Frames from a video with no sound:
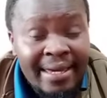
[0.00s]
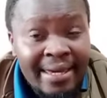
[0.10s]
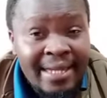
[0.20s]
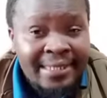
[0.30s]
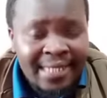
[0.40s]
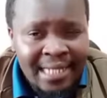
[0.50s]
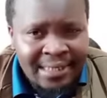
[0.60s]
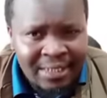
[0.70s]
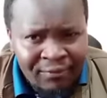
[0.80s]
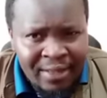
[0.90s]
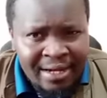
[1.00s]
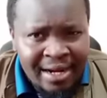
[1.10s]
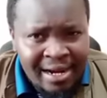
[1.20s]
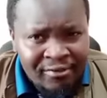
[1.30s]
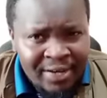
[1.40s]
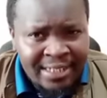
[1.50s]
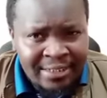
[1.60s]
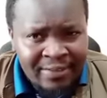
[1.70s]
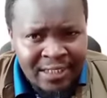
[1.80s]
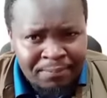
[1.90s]
it's as if they are
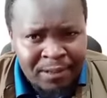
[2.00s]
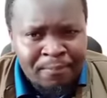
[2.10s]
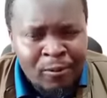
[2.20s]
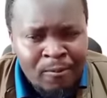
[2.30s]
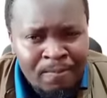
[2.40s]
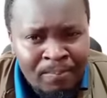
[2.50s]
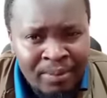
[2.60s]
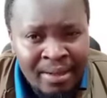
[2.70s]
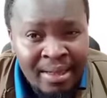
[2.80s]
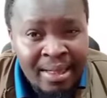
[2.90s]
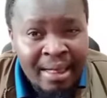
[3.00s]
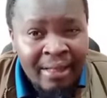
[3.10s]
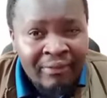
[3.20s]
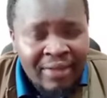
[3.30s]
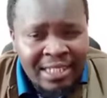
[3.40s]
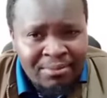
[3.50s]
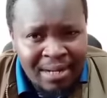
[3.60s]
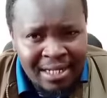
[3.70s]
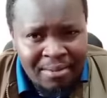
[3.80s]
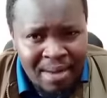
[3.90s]
advising these people that
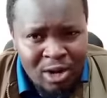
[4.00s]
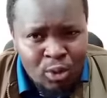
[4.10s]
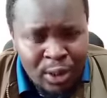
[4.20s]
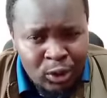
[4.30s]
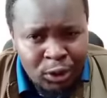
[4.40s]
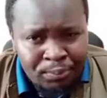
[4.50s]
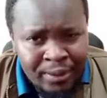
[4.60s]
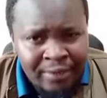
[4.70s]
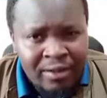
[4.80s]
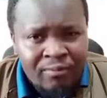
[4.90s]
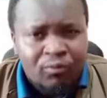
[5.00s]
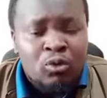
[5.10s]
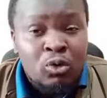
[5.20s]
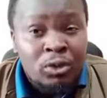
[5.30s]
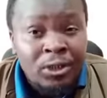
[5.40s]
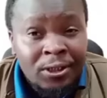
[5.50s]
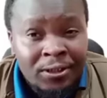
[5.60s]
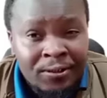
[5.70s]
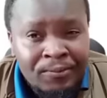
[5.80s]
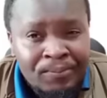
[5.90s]
Maandamano will not bring them food
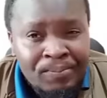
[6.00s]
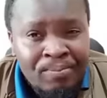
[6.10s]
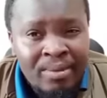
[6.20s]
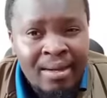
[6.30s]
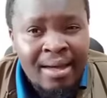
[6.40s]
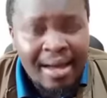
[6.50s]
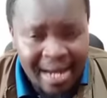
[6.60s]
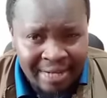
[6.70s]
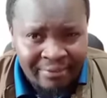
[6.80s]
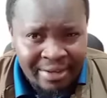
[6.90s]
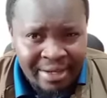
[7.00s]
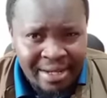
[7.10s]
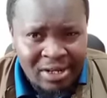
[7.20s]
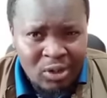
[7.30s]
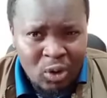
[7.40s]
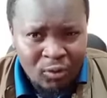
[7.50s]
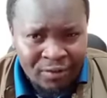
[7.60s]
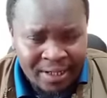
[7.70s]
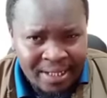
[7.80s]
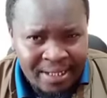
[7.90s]
at the end of
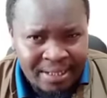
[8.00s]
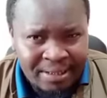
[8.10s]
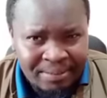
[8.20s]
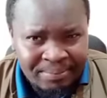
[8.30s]
the day.